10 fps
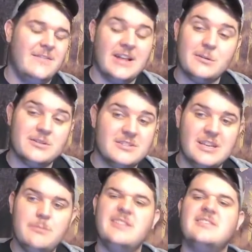like what you
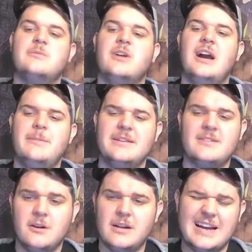see, please subscribe. Hit
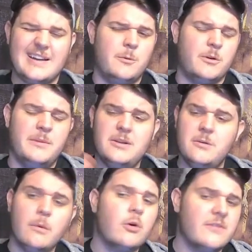the alert icon. We're going to be
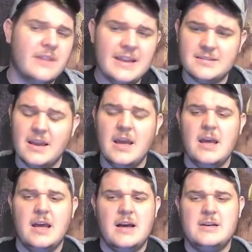doing more of these
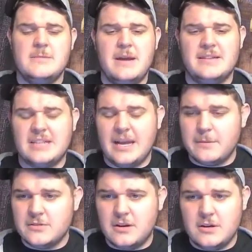as time
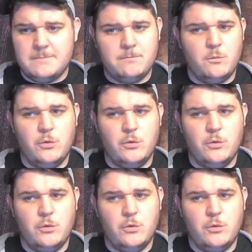goes on.